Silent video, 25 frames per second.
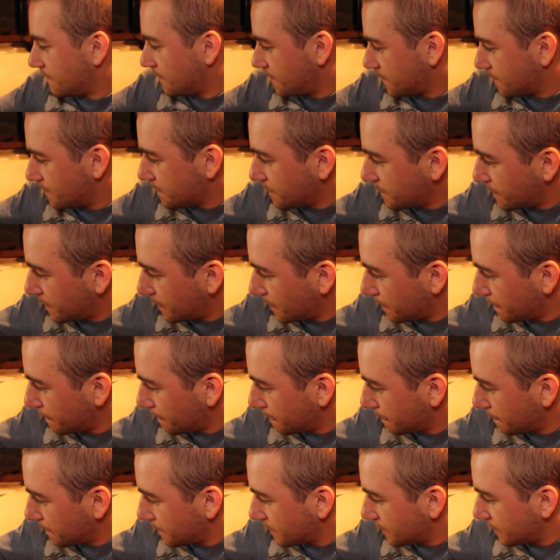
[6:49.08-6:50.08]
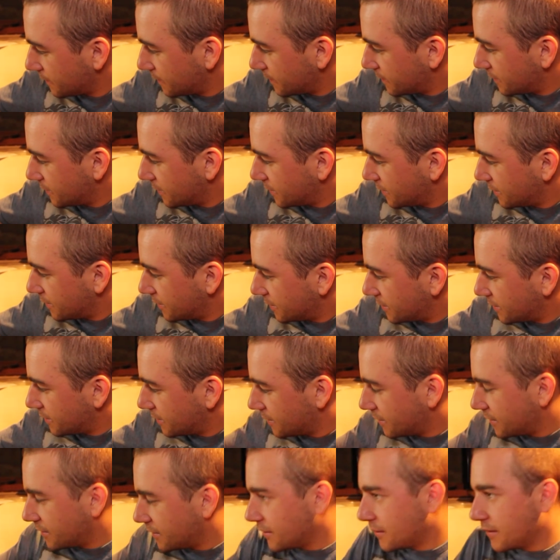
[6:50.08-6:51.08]

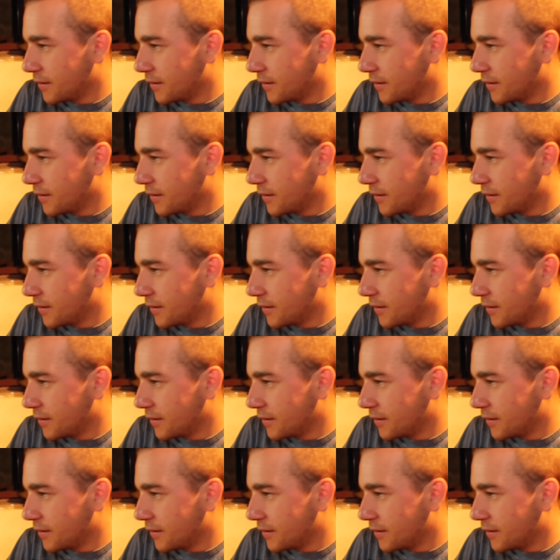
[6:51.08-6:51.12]
Nothing is said.